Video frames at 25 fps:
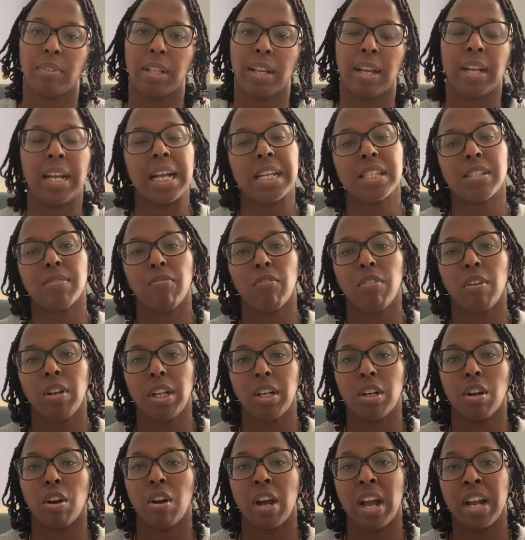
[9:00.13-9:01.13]
And that's
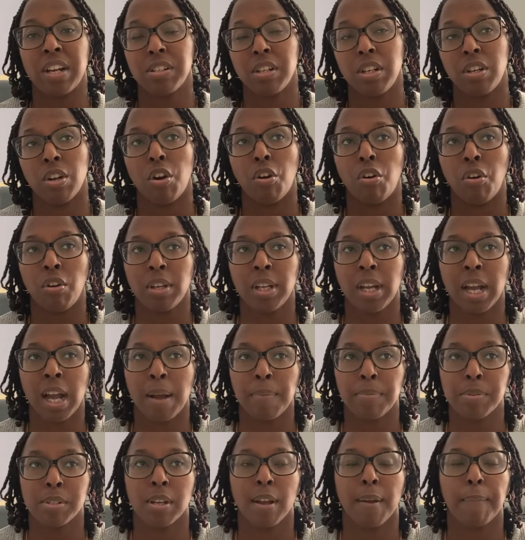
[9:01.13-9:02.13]
really the only
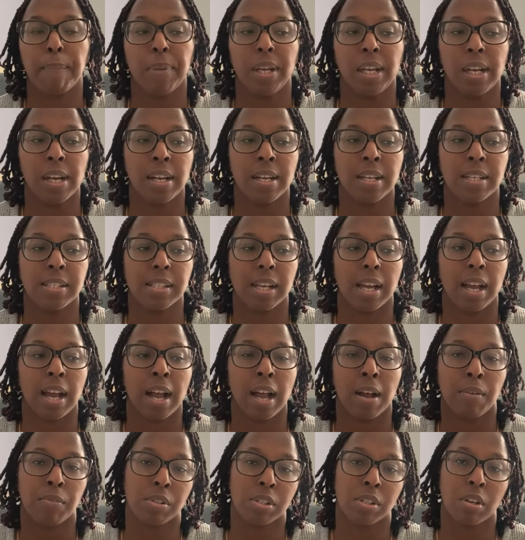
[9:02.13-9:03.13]
option, because
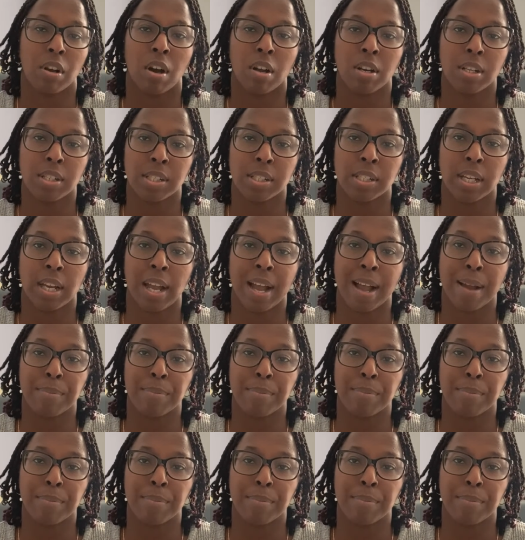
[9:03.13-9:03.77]
I was gonna say